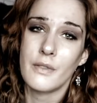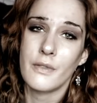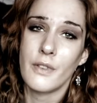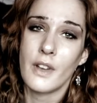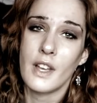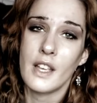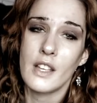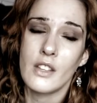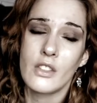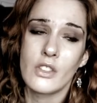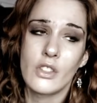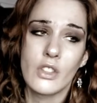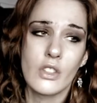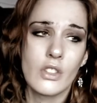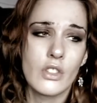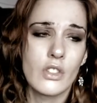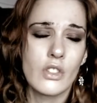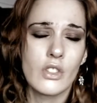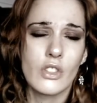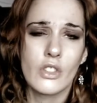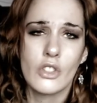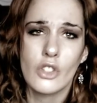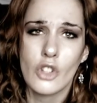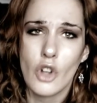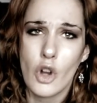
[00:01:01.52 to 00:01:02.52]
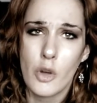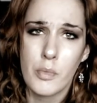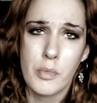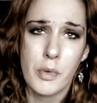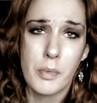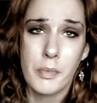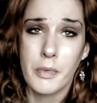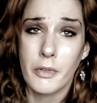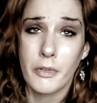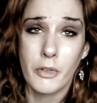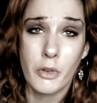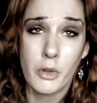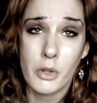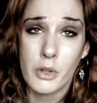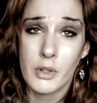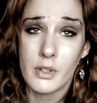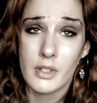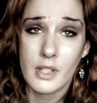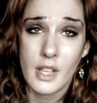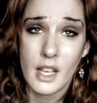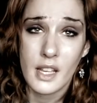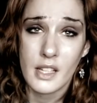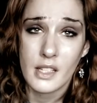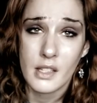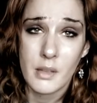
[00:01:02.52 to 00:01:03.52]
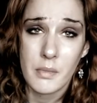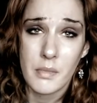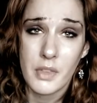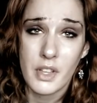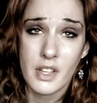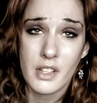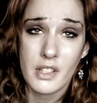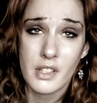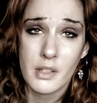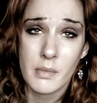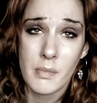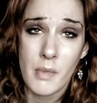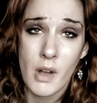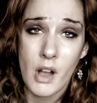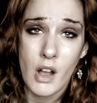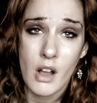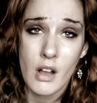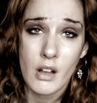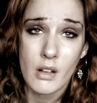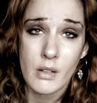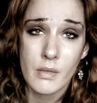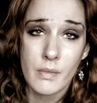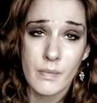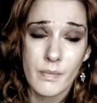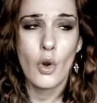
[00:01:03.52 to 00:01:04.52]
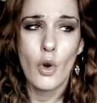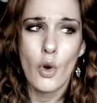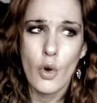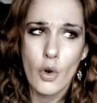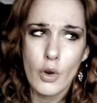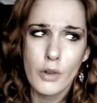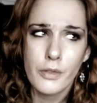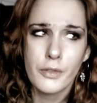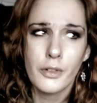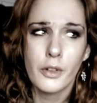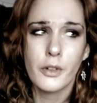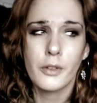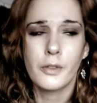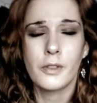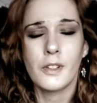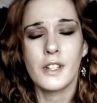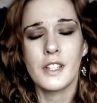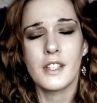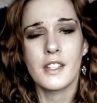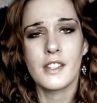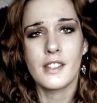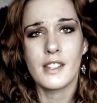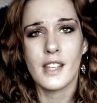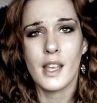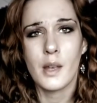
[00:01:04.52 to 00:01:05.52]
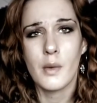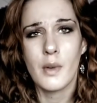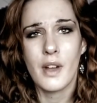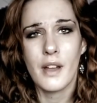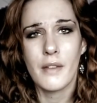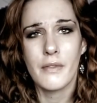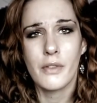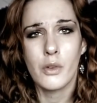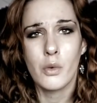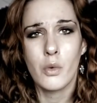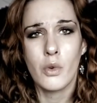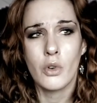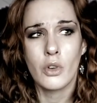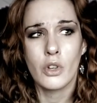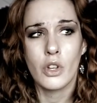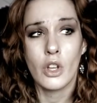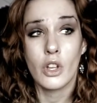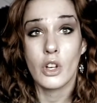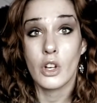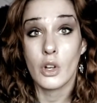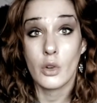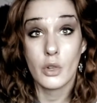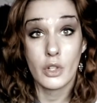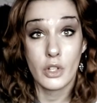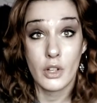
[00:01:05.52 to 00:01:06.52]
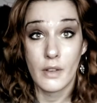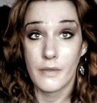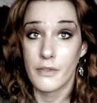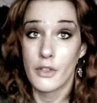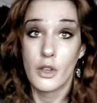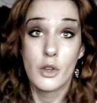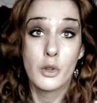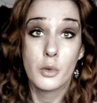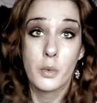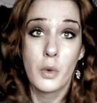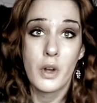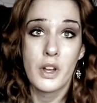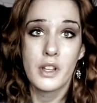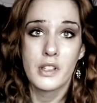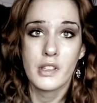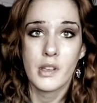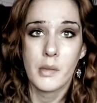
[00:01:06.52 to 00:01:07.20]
face, stop before you say something smart. Or feel free to say whatever you want and I'll shove those words